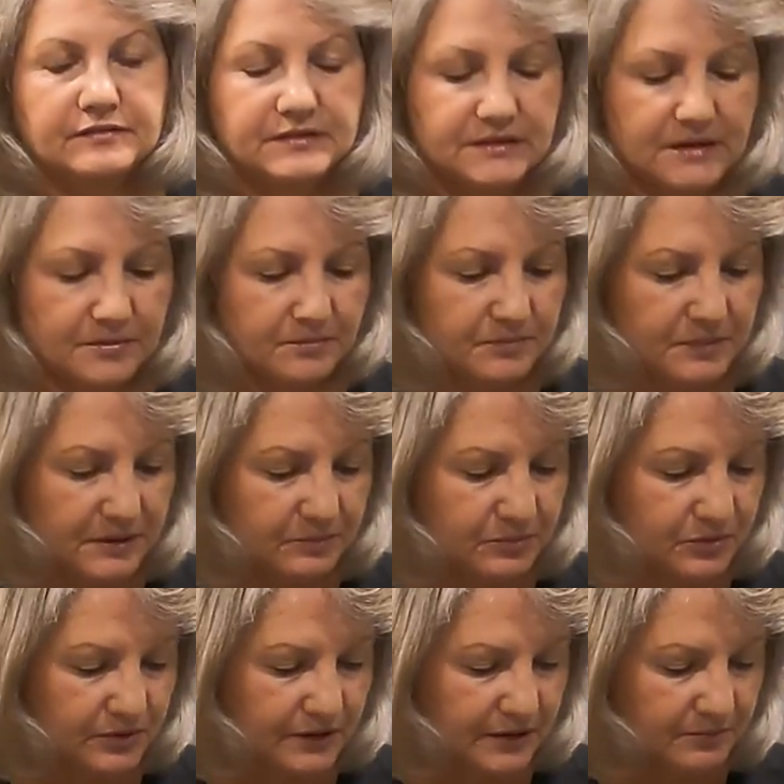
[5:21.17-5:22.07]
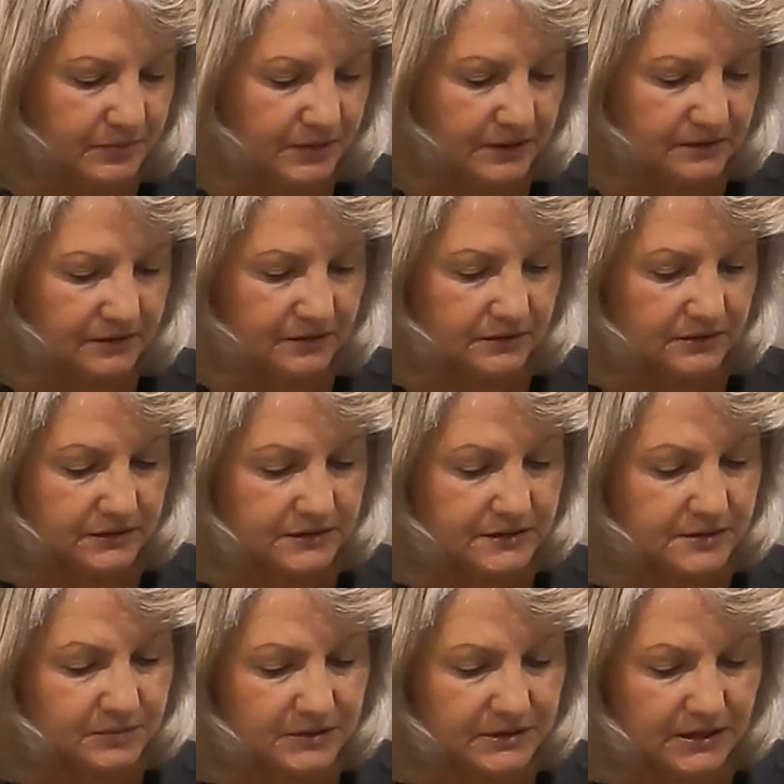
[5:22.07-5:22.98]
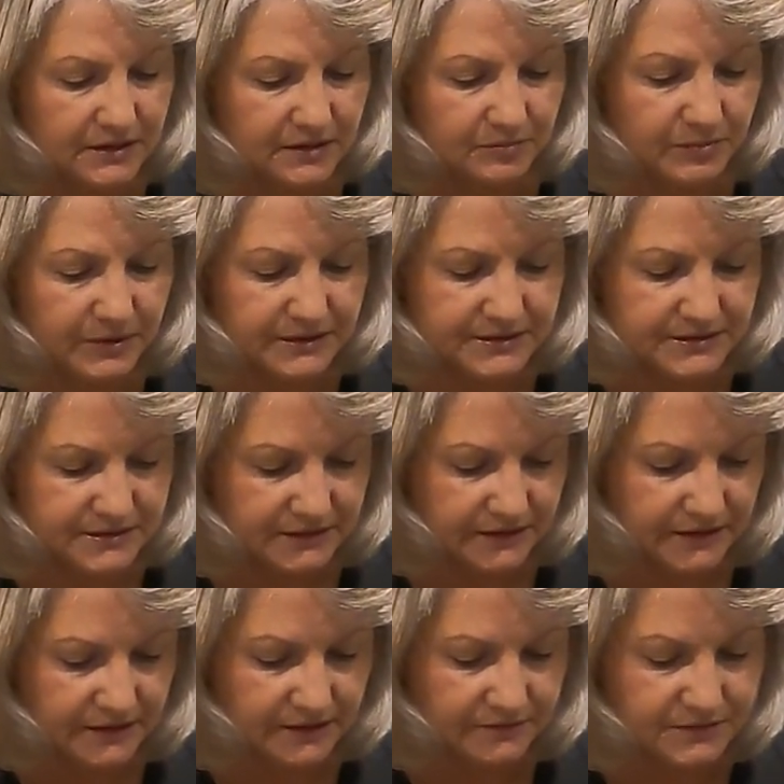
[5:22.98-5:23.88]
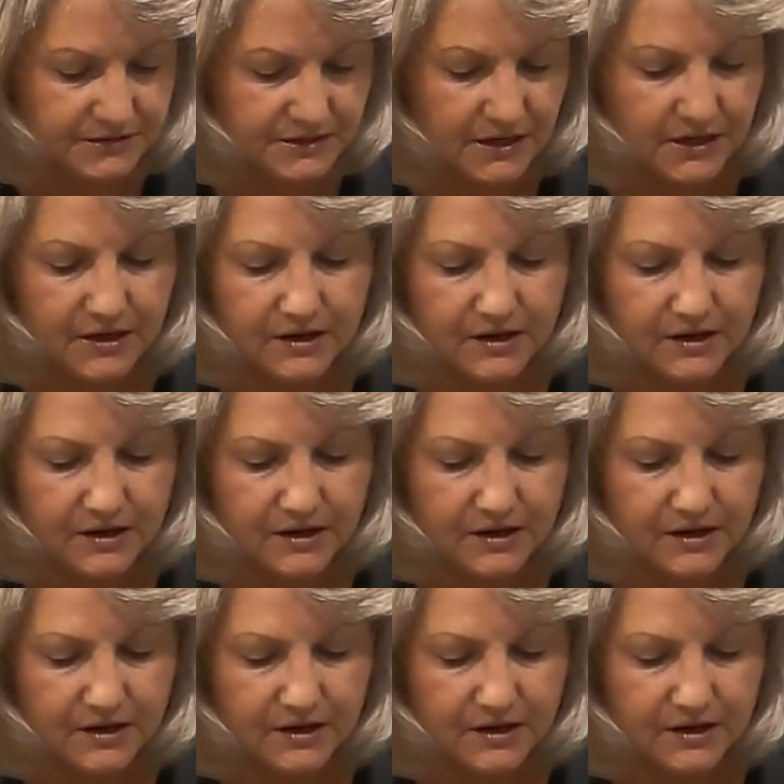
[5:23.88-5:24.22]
Some people can be a little intimidated by sleeves.